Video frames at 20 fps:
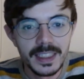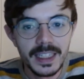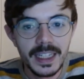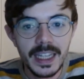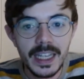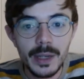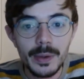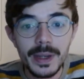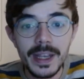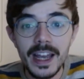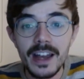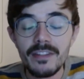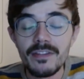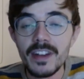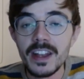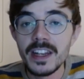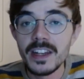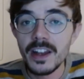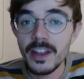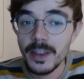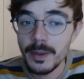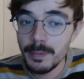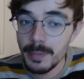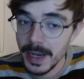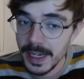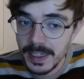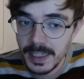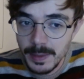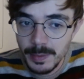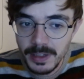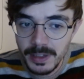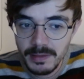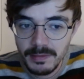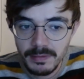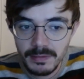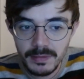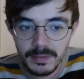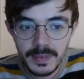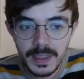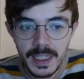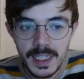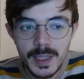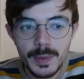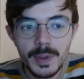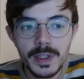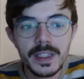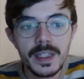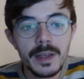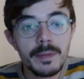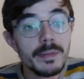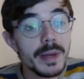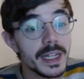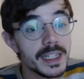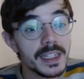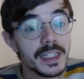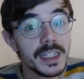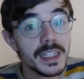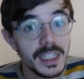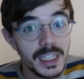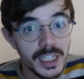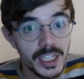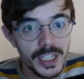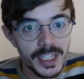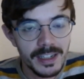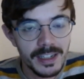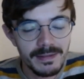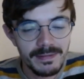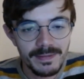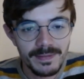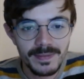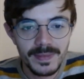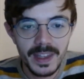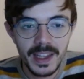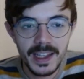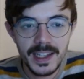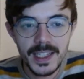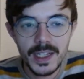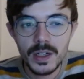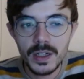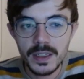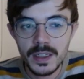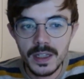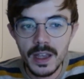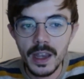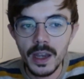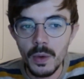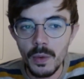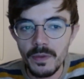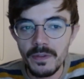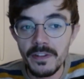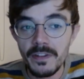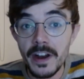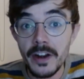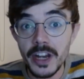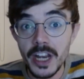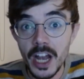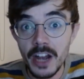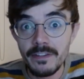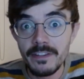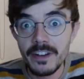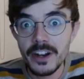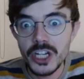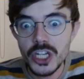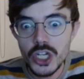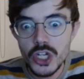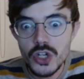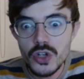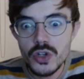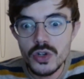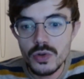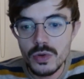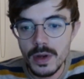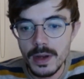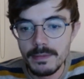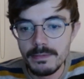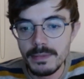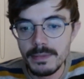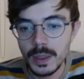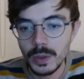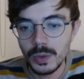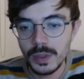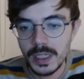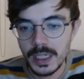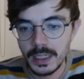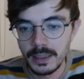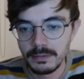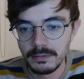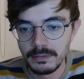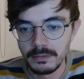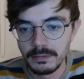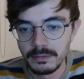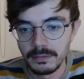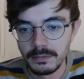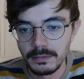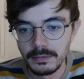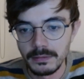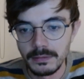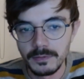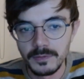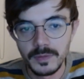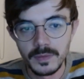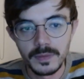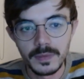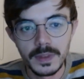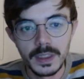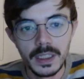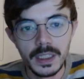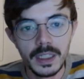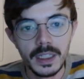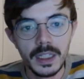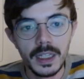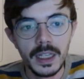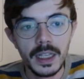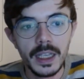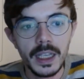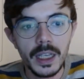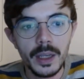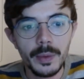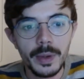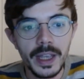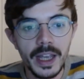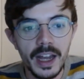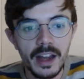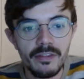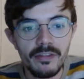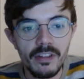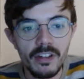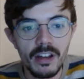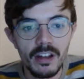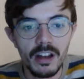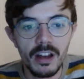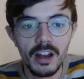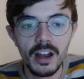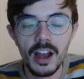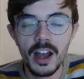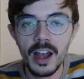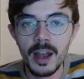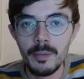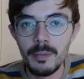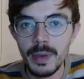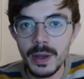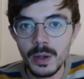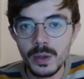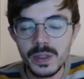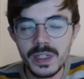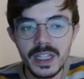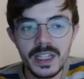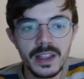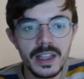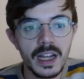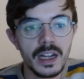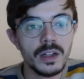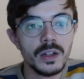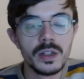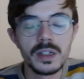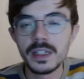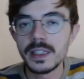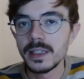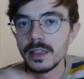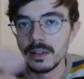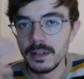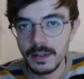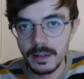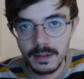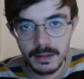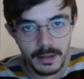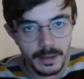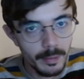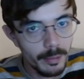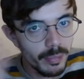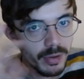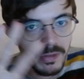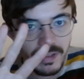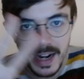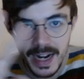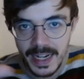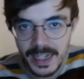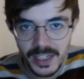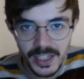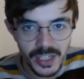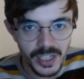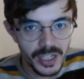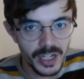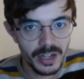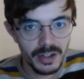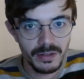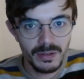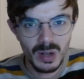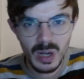Here we have another basement. This one's in better condition. This looks like a very new building. Here we have a building that looks brand new,